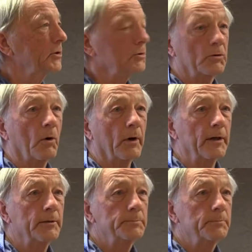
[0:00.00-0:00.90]

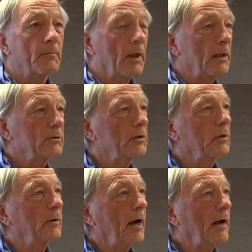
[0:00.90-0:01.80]
destroyed.
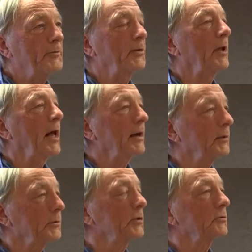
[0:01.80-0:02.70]
So I feel like a
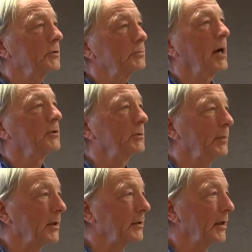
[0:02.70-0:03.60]
real
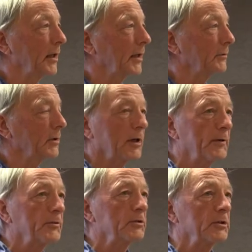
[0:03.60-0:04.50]
responsibility and a real
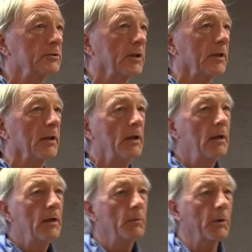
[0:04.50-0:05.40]
emphasis in
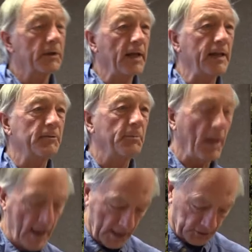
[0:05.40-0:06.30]
with native
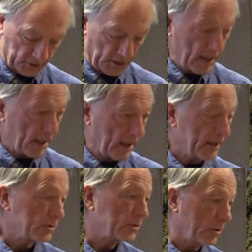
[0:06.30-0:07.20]
plants
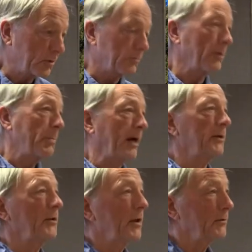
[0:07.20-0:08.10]
is to
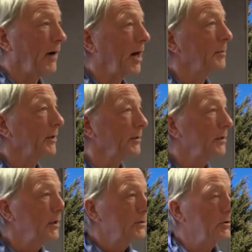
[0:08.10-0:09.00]
repair the environment
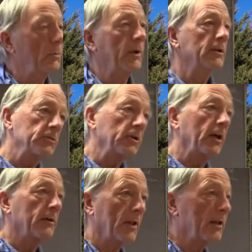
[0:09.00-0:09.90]
so we can
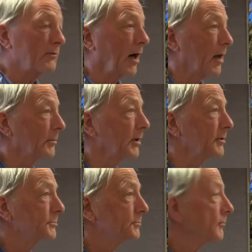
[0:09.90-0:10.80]
share the environment.